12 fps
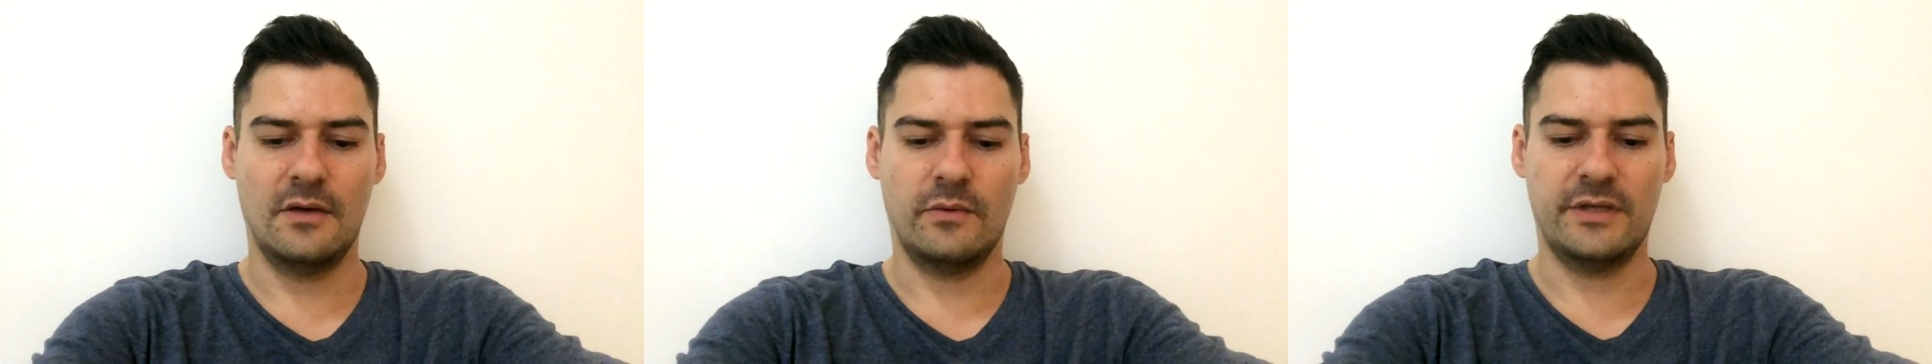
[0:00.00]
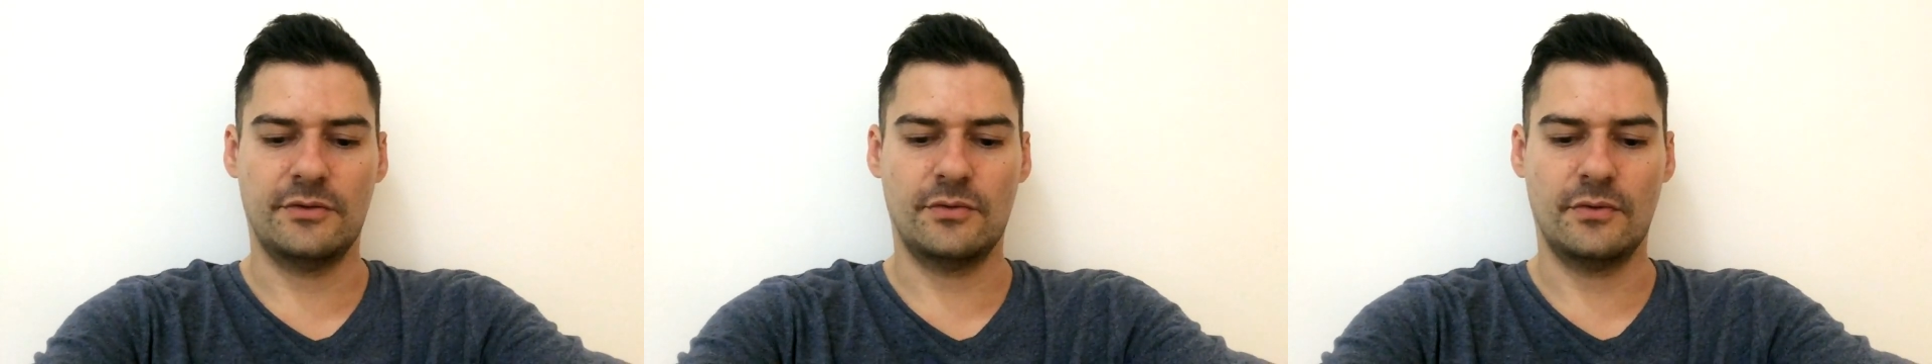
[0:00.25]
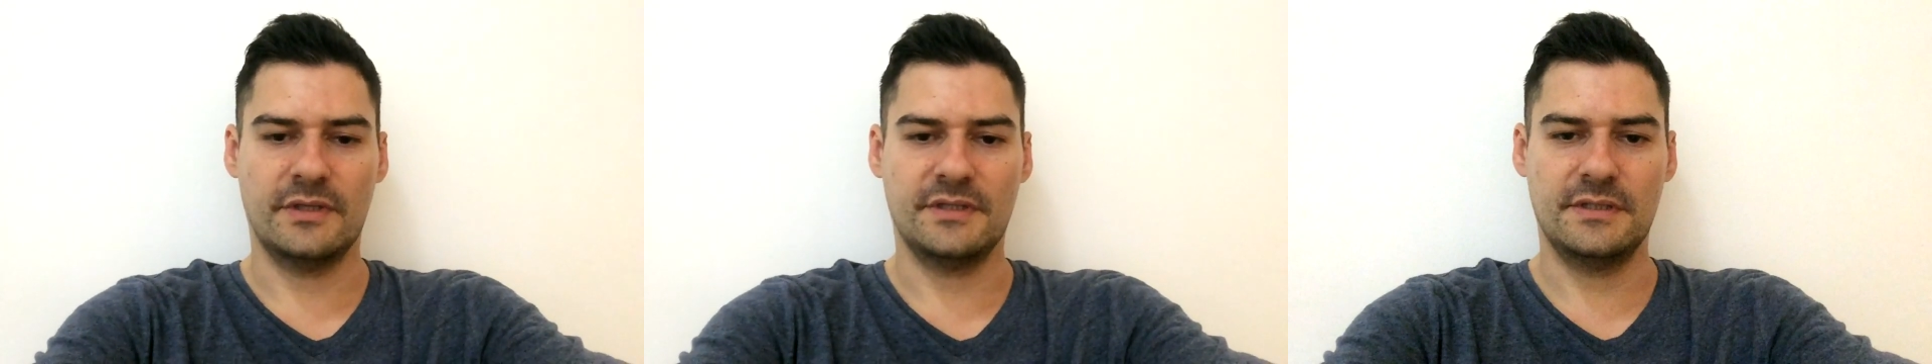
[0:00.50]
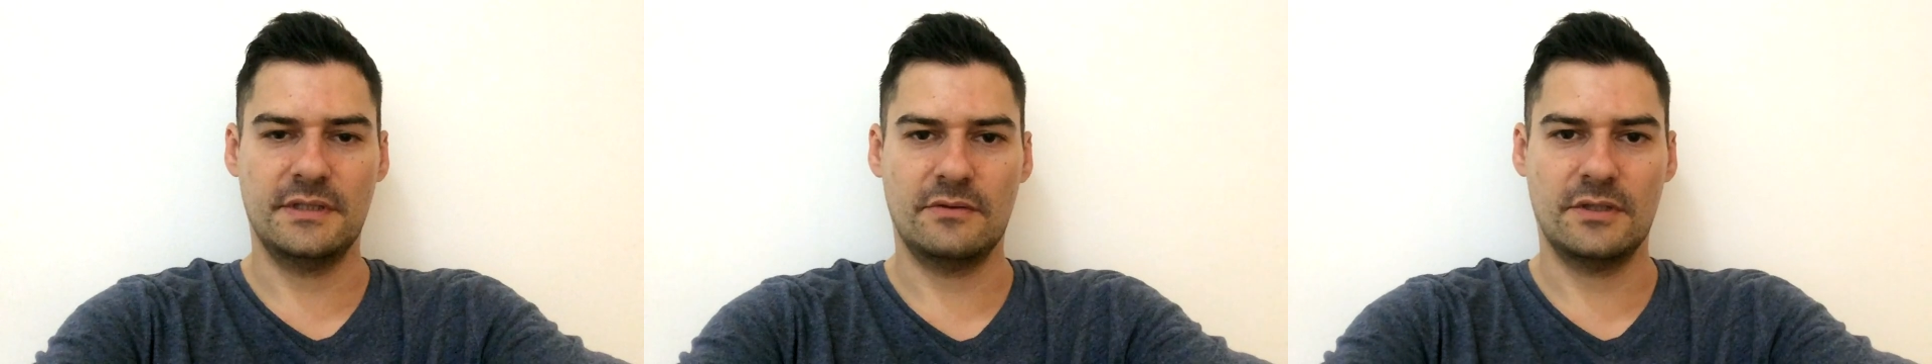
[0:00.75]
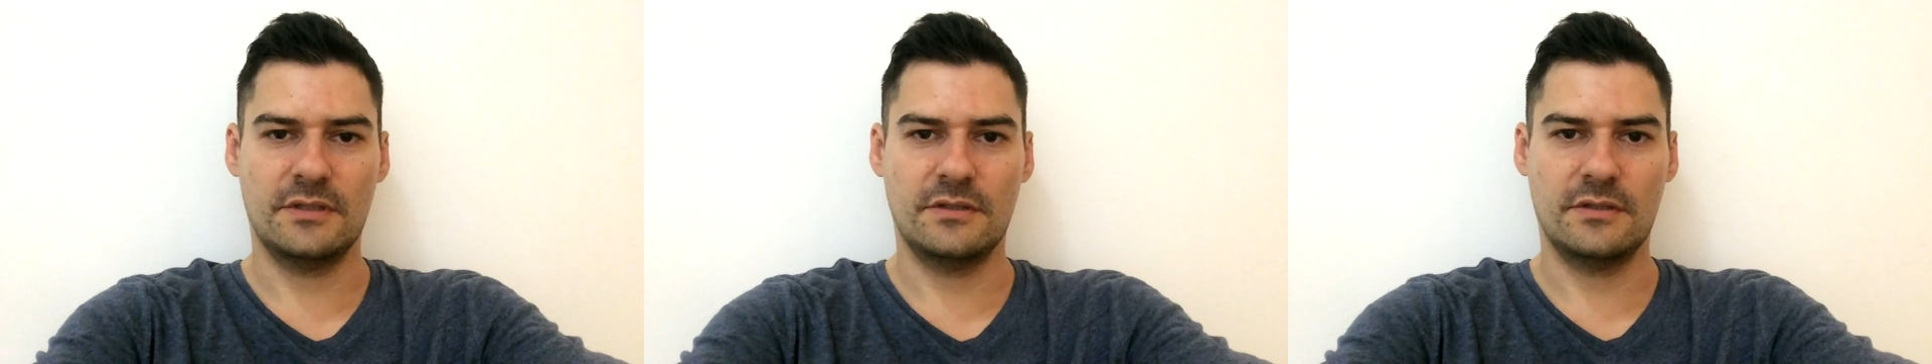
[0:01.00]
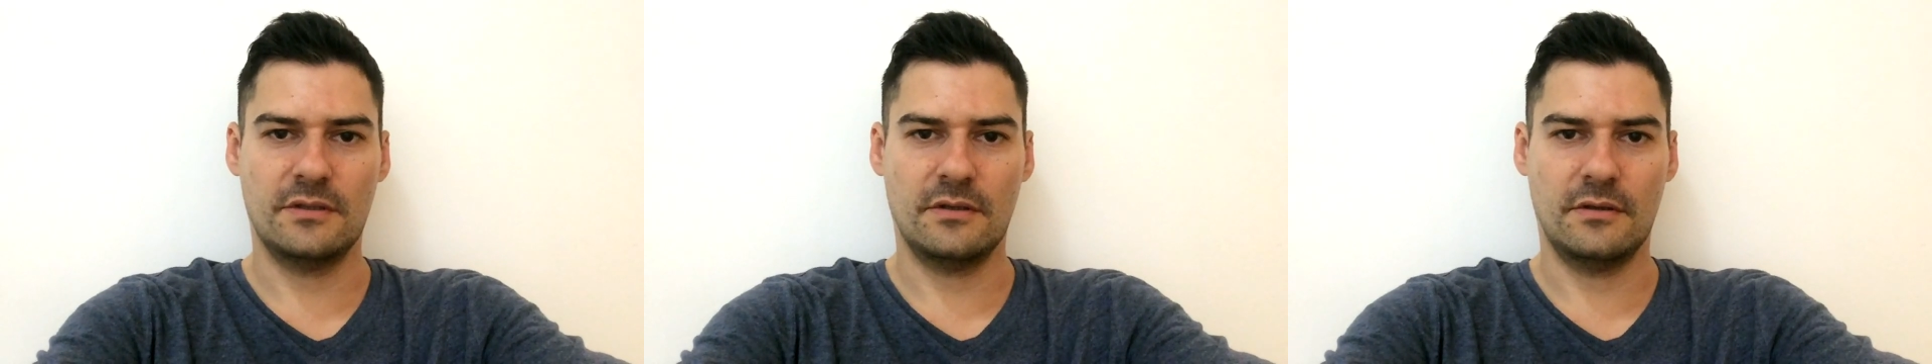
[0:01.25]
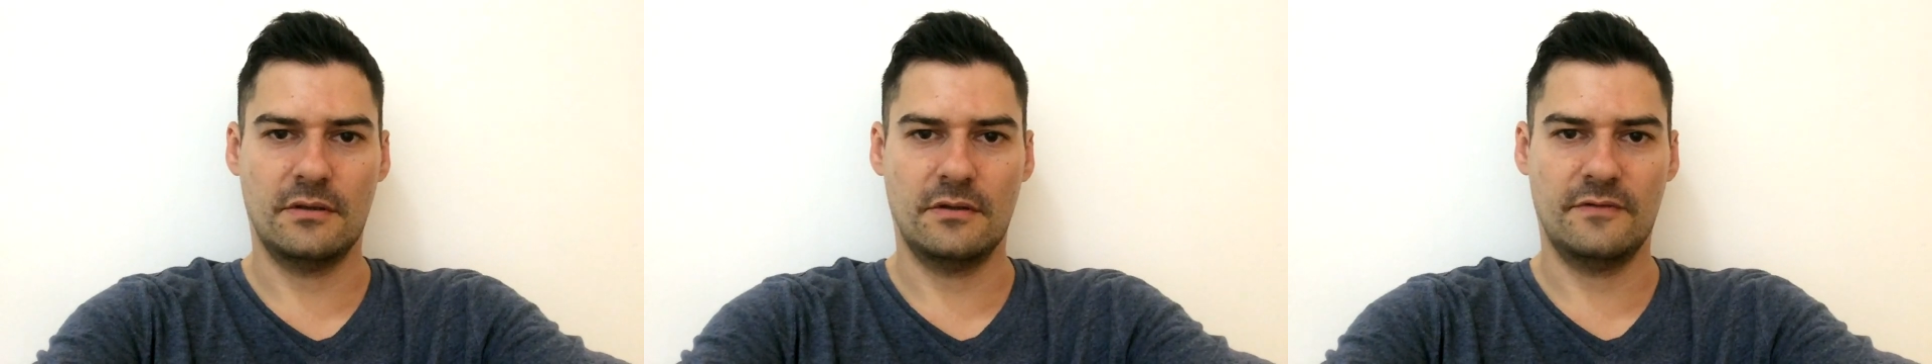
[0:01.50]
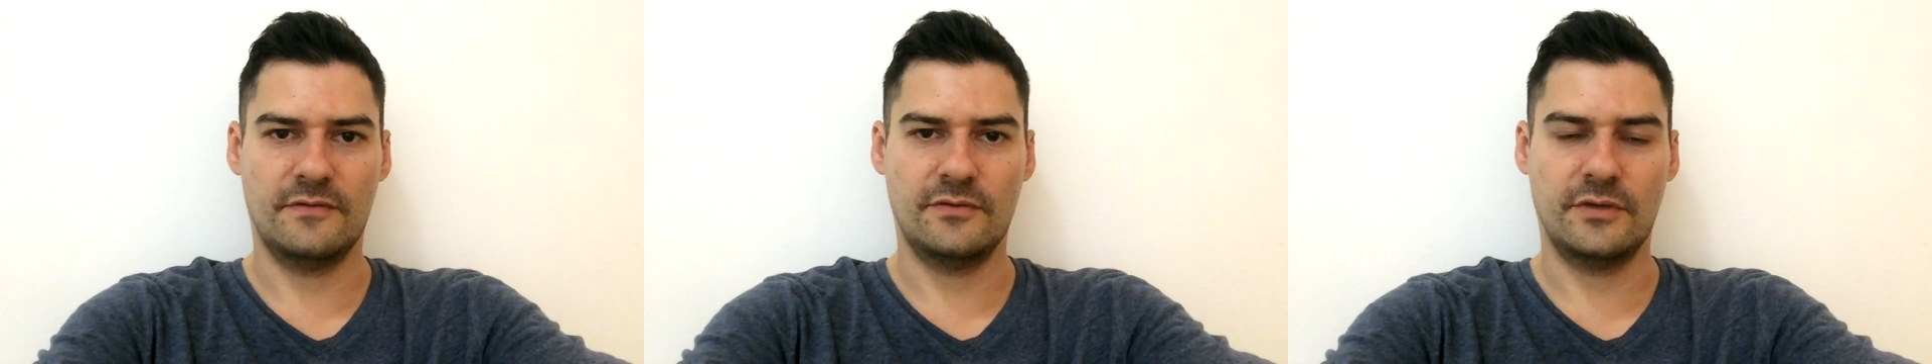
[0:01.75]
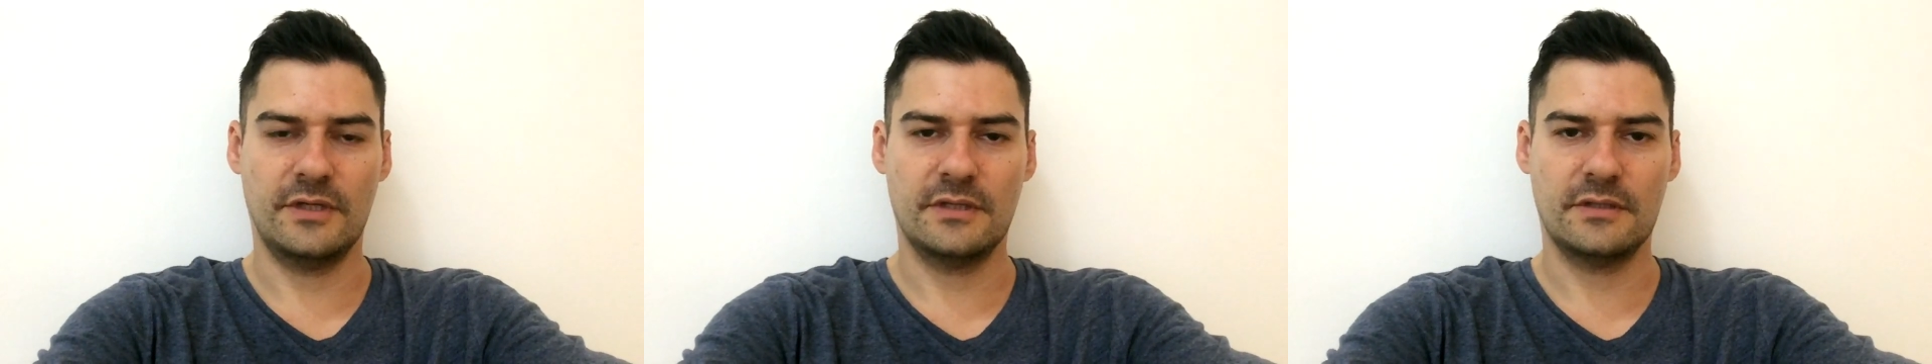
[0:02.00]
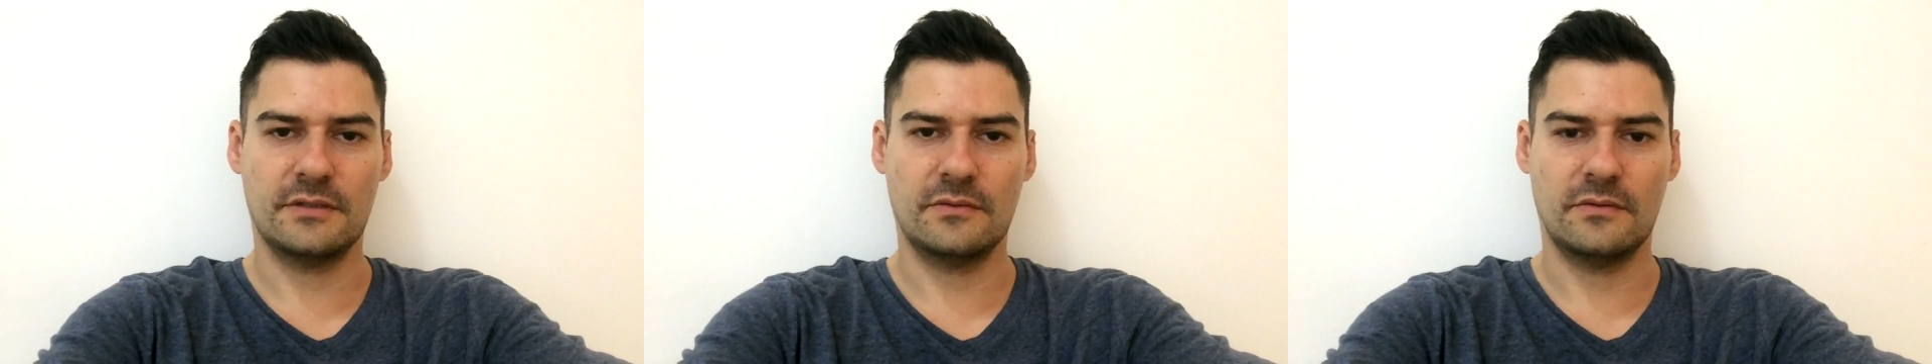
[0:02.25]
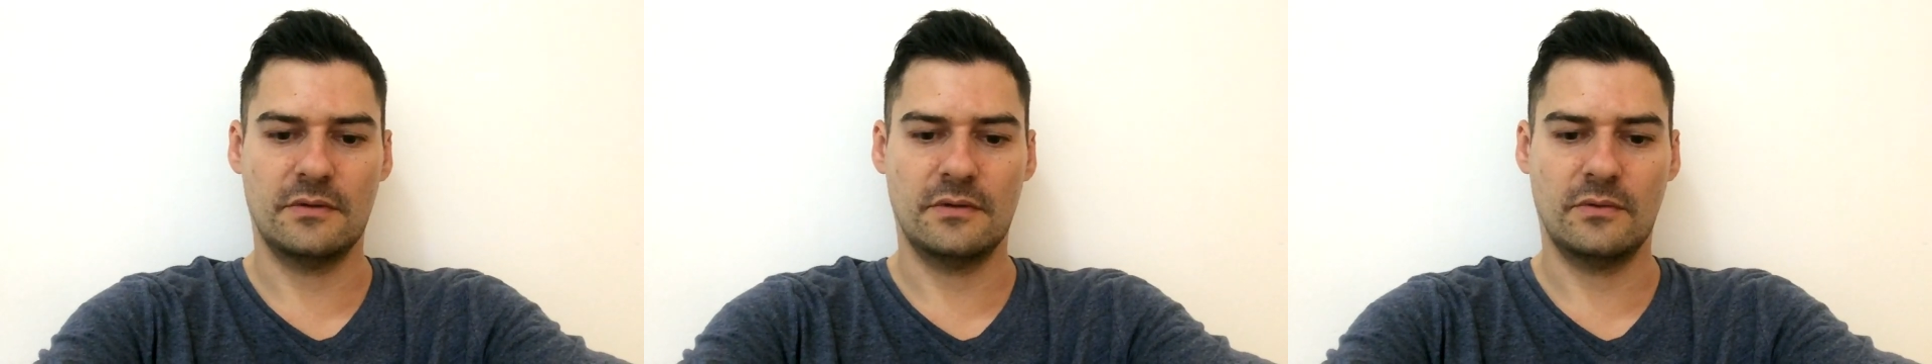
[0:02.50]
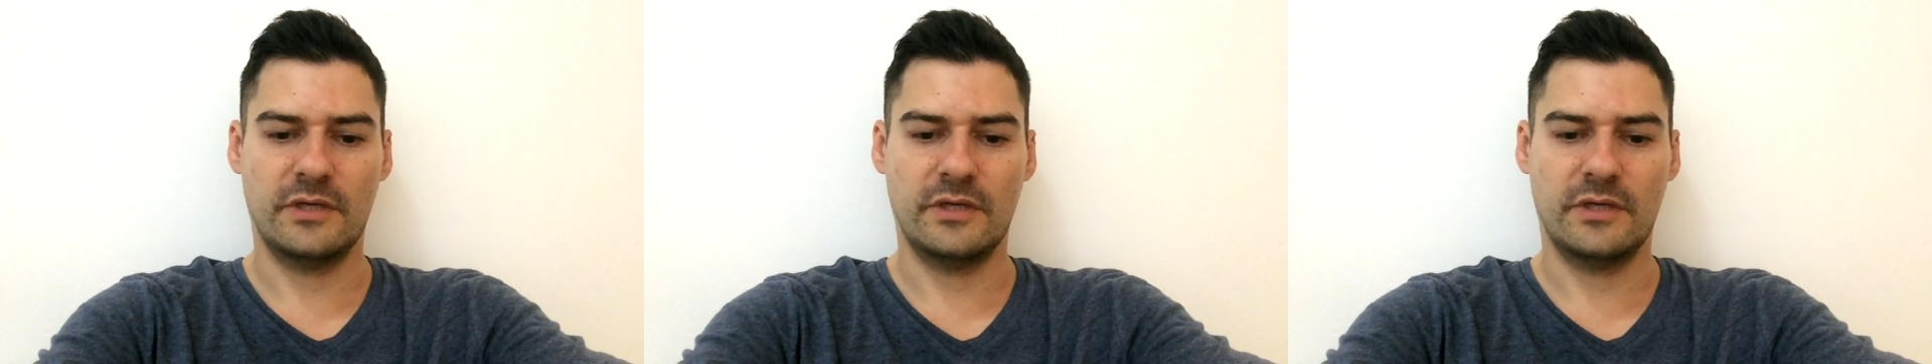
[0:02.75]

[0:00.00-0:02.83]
went through a series of drawings uh,